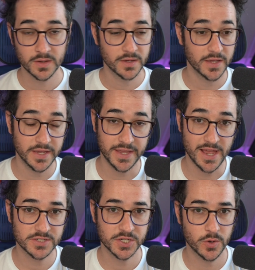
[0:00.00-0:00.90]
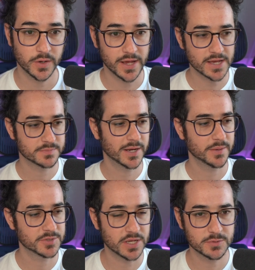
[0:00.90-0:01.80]
Hey, how's it going guys? My name
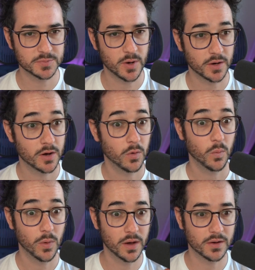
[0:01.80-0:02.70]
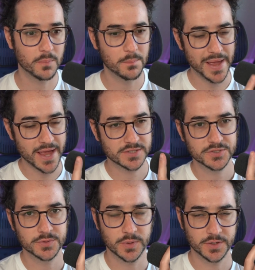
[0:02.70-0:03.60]
is Thomas Spark. Welcome back
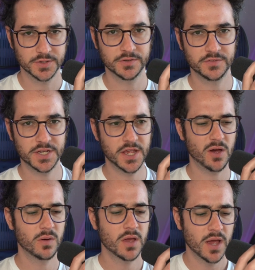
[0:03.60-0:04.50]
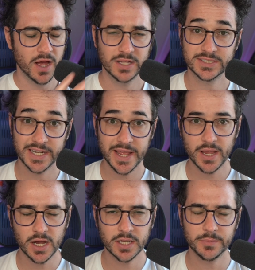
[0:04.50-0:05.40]
to another video. Today
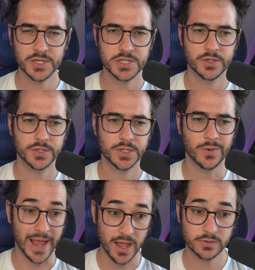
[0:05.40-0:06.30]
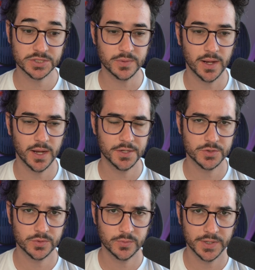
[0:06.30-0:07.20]
I'm going to be showing you how to hide
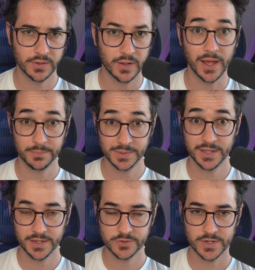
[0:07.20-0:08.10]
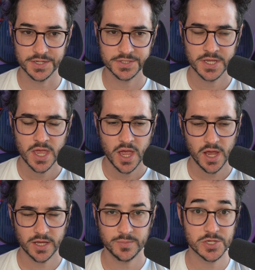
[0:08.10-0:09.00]
your real IP address. I'm
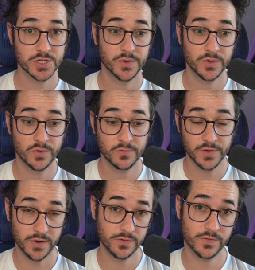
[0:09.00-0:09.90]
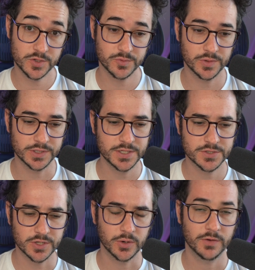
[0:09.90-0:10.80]
going to be showing you very visually,
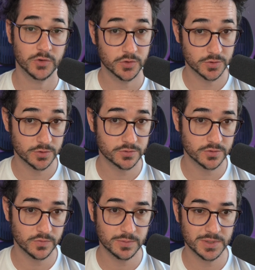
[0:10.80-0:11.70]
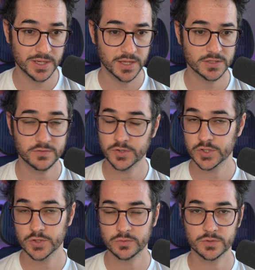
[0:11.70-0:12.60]
so if you're new to VPNs, if you're
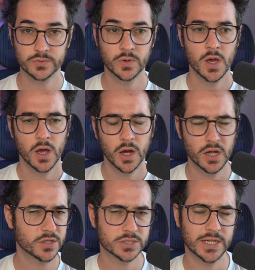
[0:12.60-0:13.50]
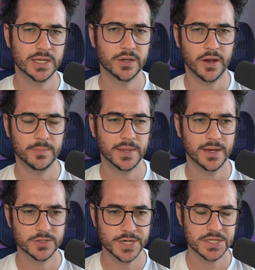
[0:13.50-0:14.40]
new to understanding your IP
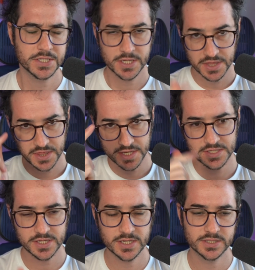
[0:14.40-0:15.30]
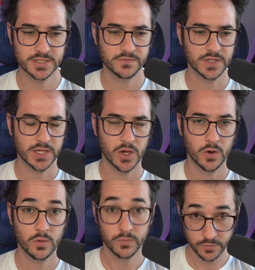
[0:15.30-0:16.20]
address, this is the
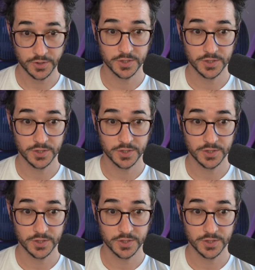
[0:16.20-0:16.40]
video for you